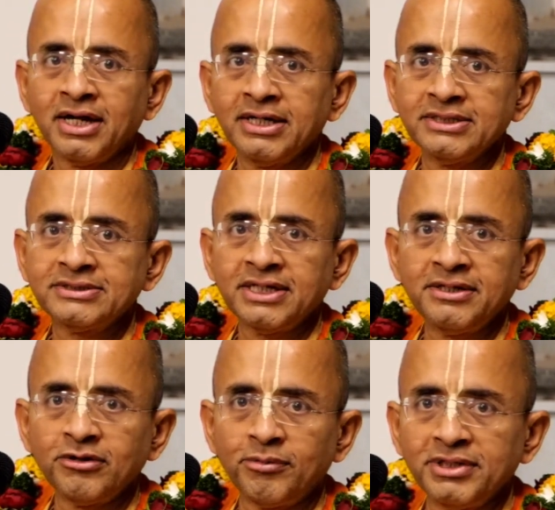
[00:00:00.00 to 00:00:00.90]
and he
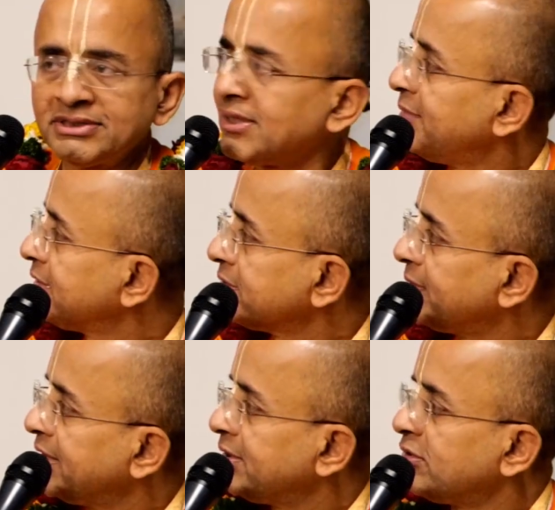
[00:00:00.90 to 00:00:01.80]
said, "Nobody is coming
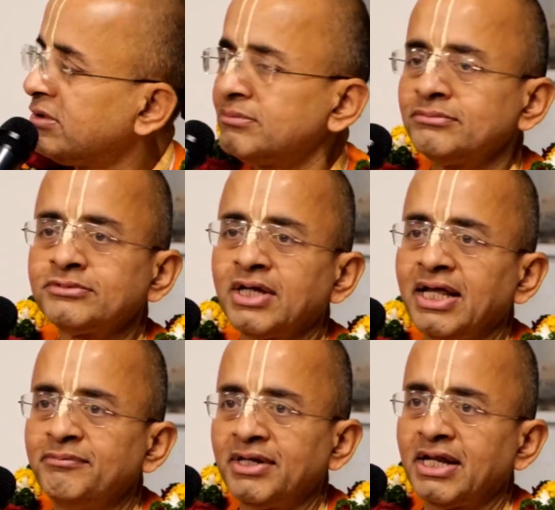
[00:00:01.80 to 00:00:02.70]
to my room,
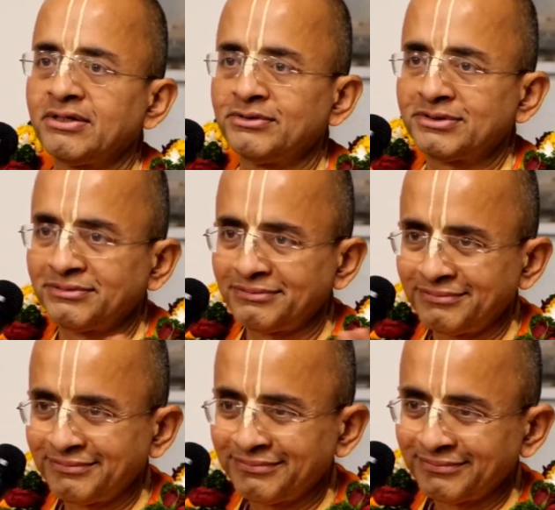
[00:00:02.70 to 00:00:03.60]
so I better go to
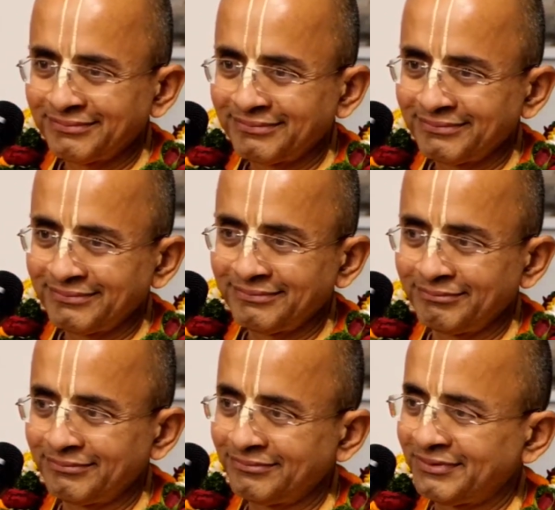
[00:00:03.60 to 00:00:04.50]

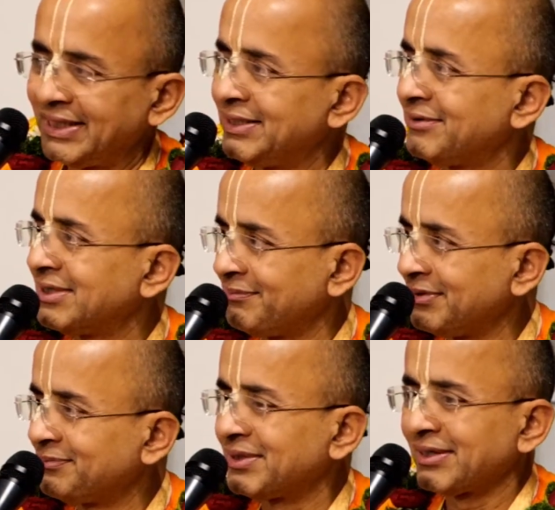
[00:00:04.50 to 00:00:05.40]
find out the
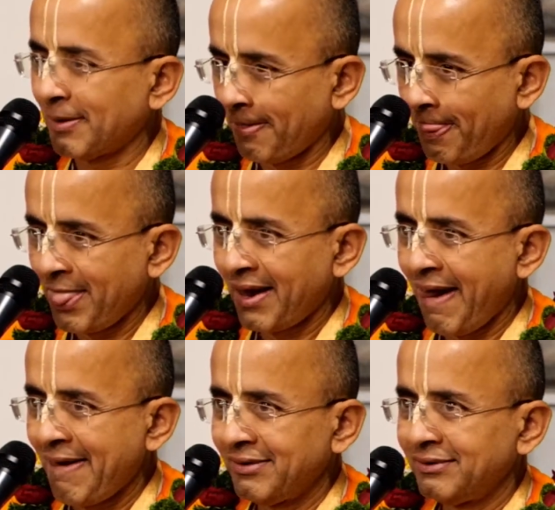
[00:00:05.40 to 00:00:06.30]
people."
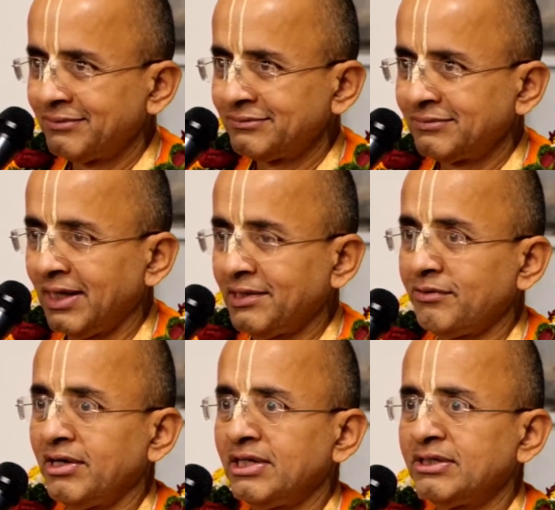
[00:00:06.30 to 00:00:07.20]
Like
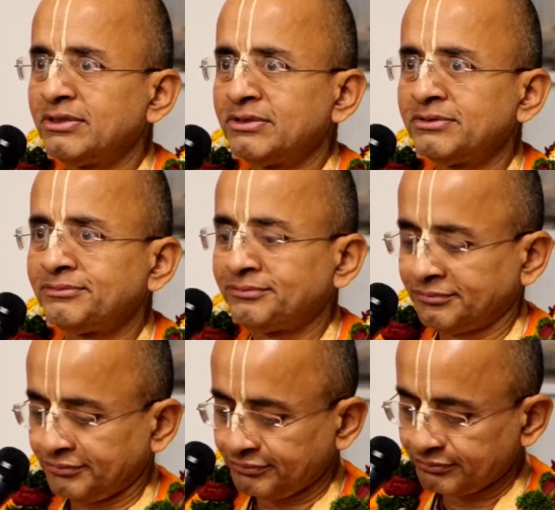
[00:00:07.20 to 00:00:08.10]
you all know,
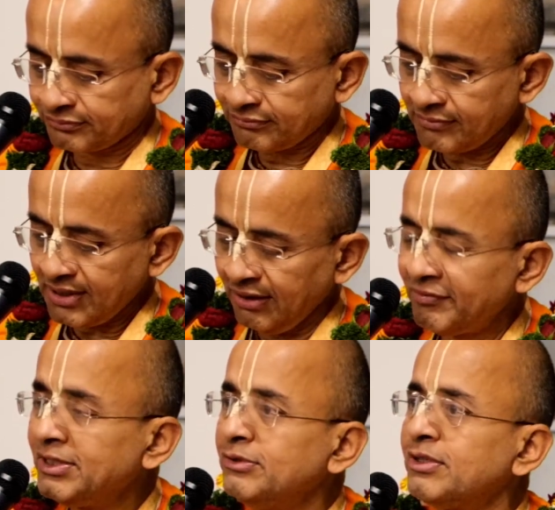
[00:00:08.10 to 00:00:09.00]

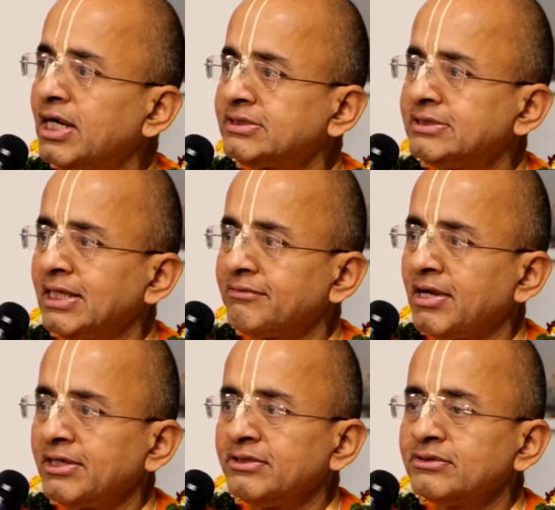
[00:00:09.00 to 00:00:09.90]
when you get sick,
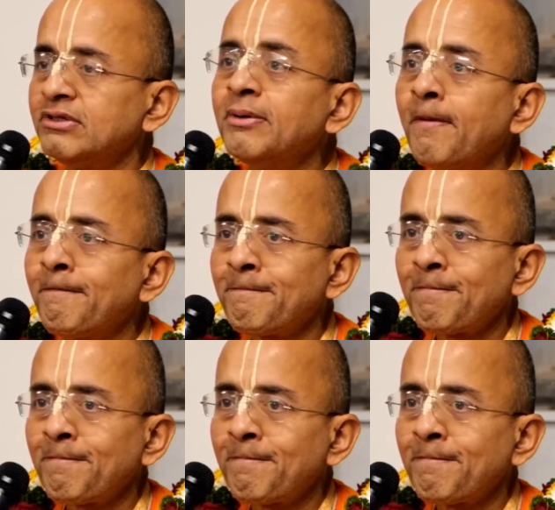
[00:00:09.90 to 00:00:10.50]
where do you go?